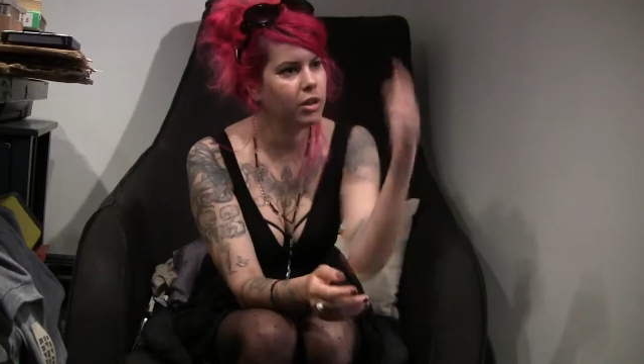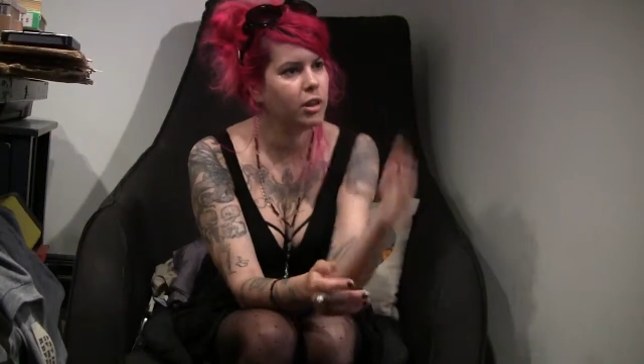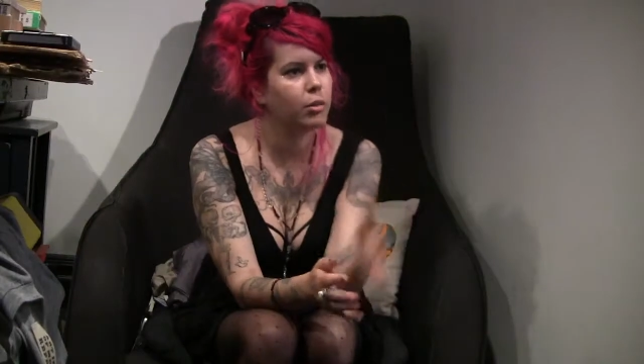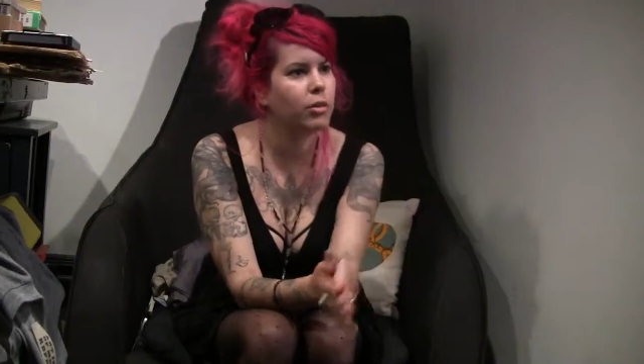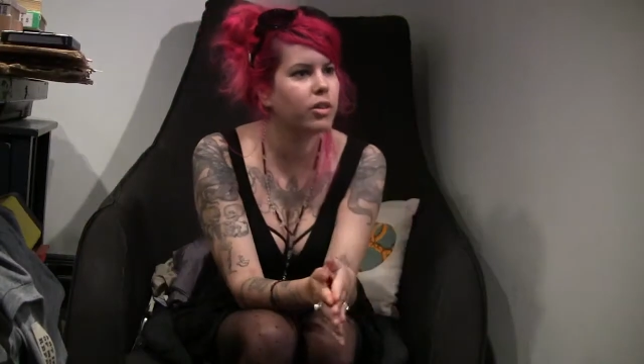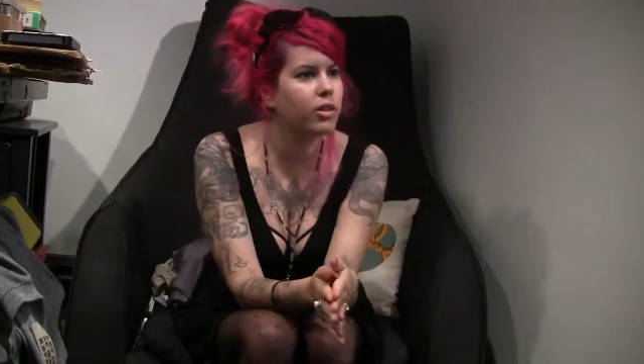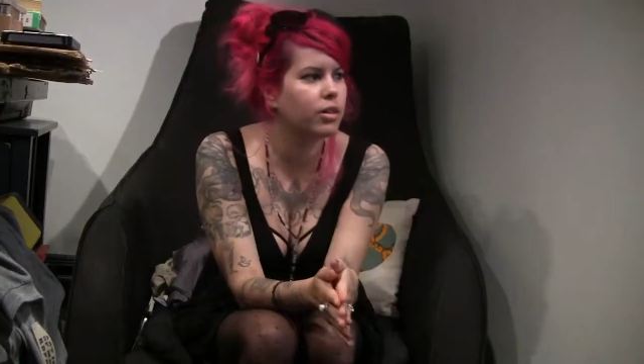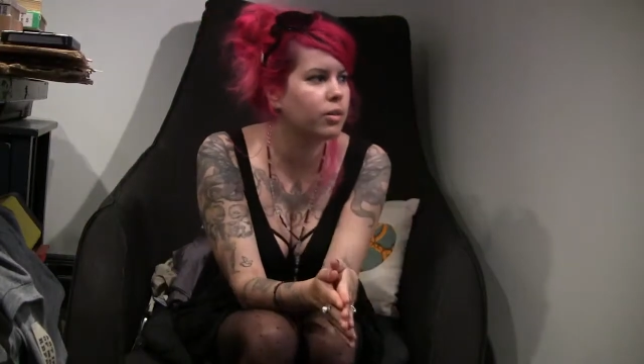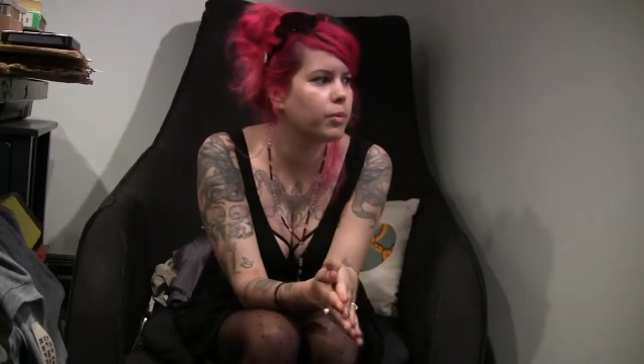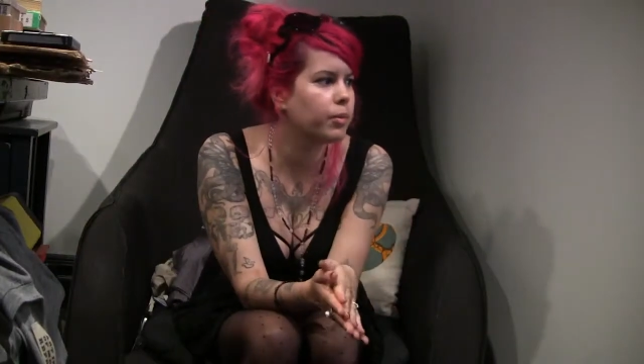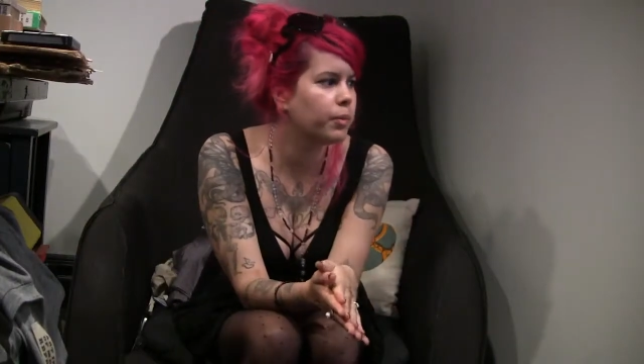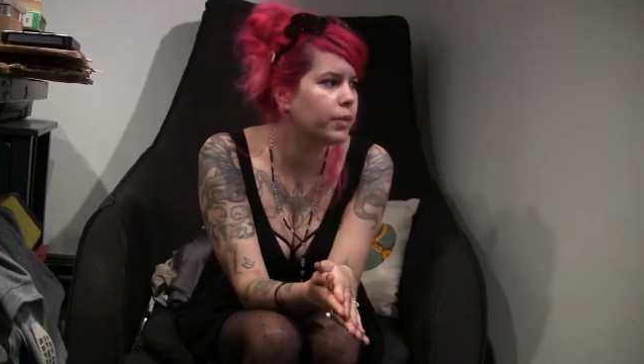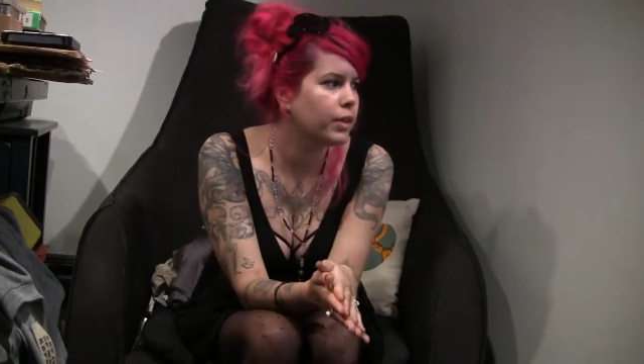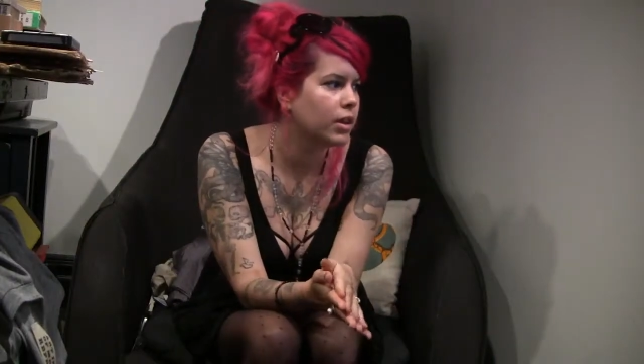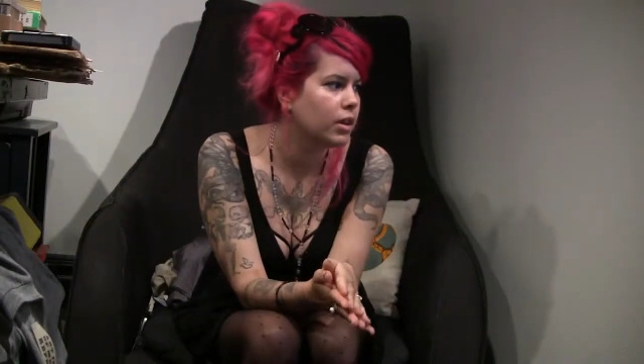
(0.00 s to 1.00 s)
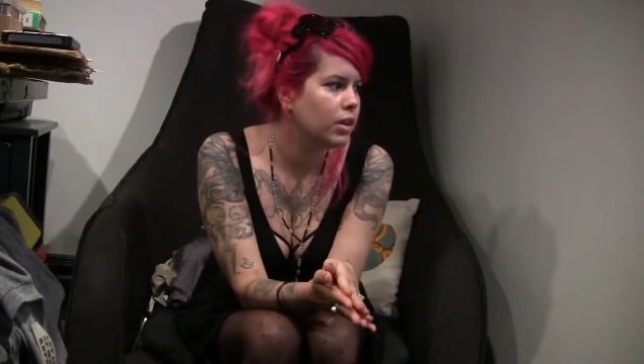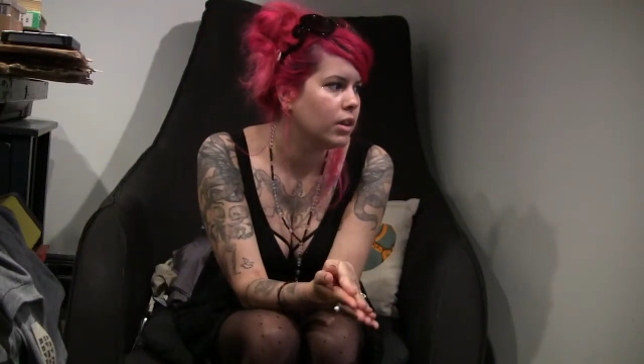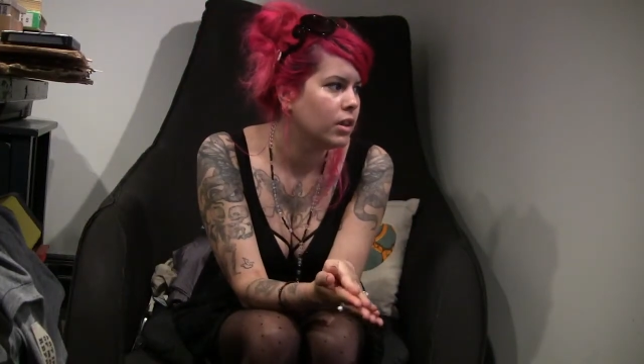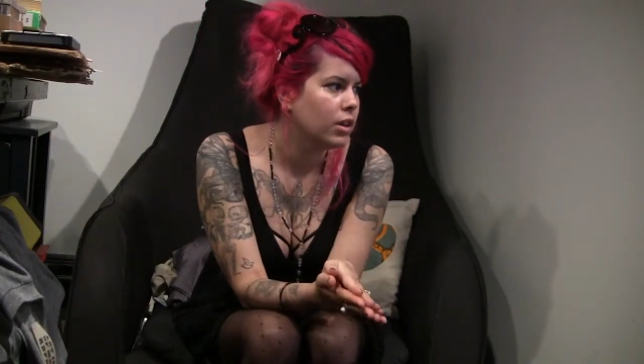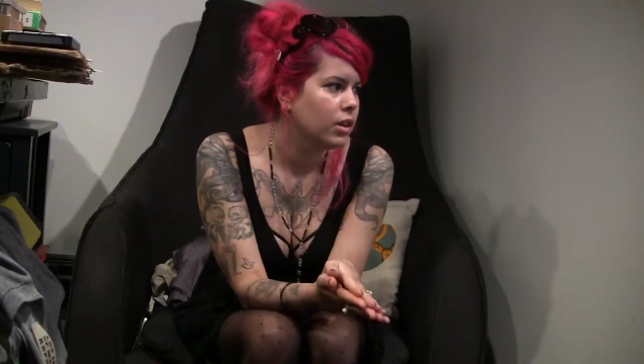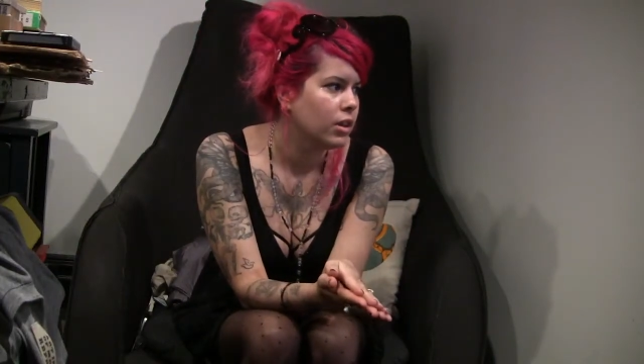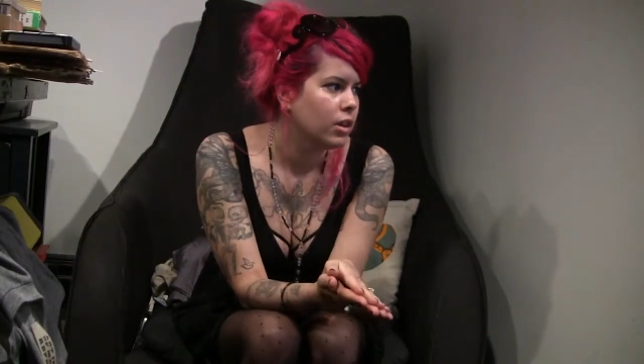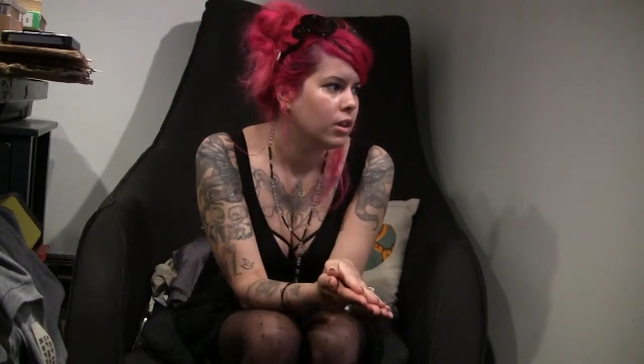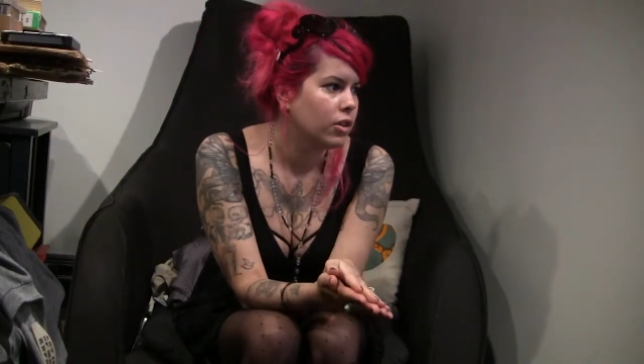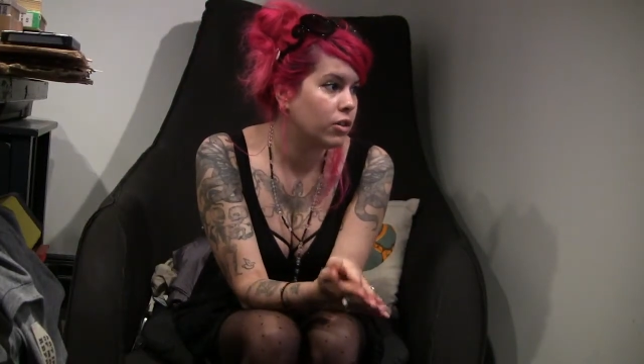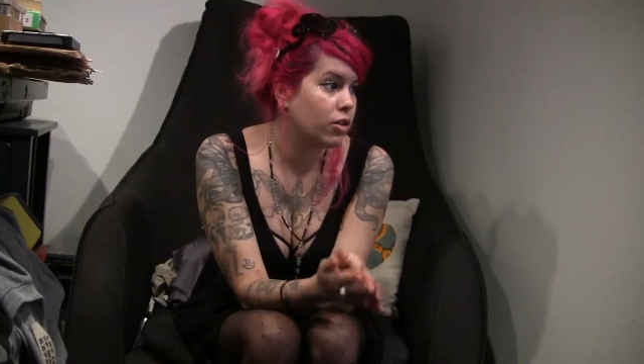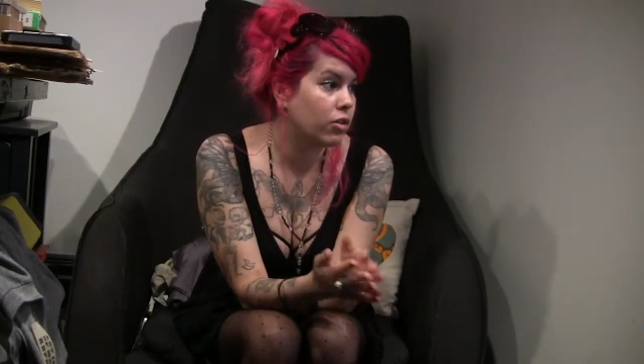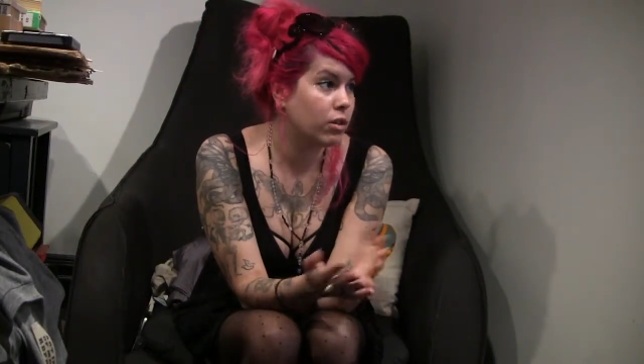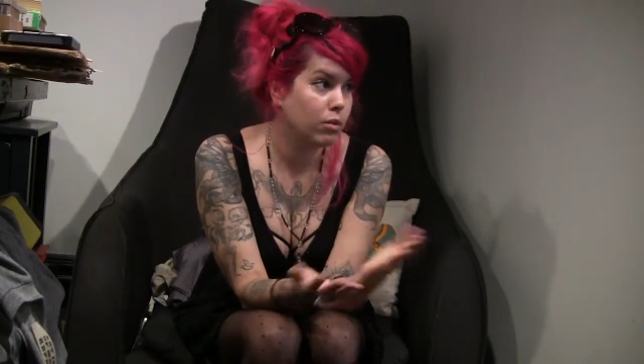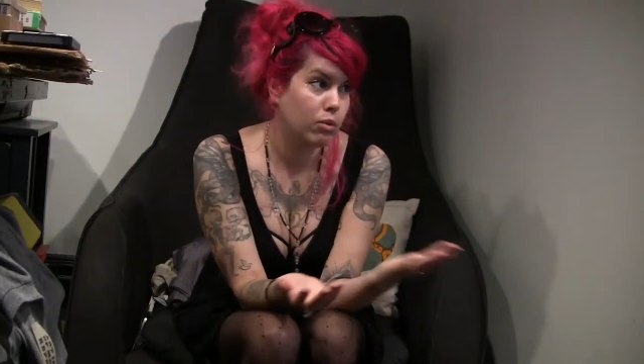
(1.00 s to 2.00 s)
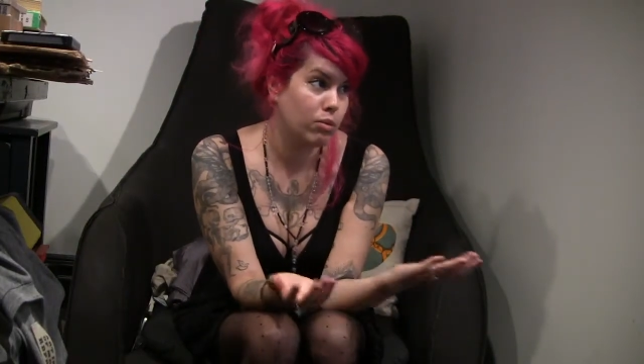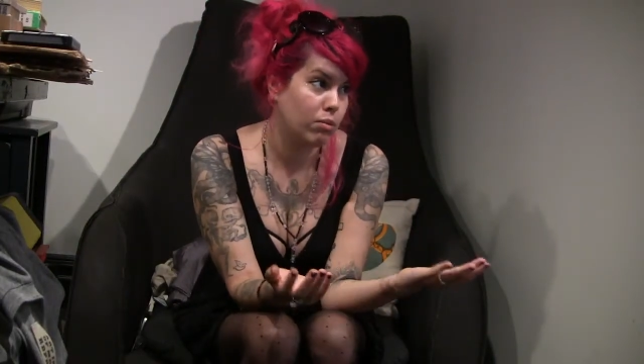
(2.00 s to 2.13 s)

It was just a